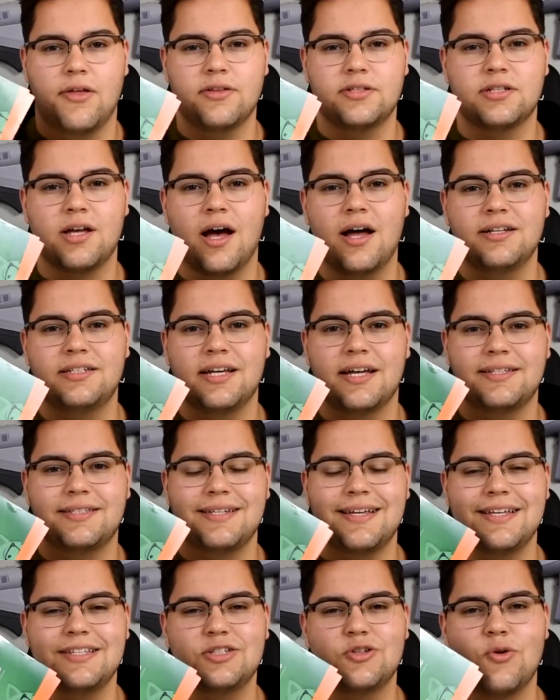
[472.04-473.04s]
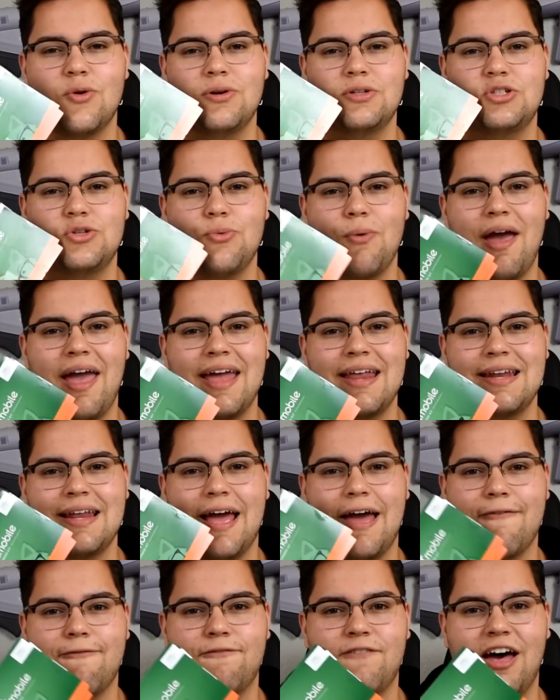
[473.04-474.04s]
Now, this contest is going to end
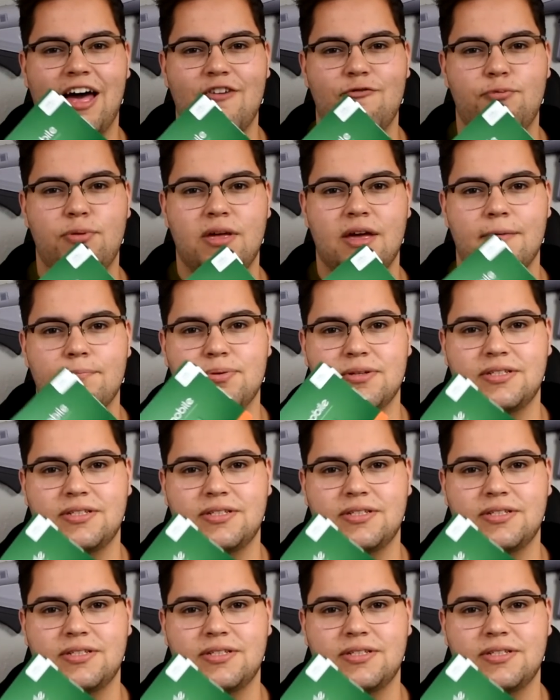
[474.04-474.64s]
at 5 p.m.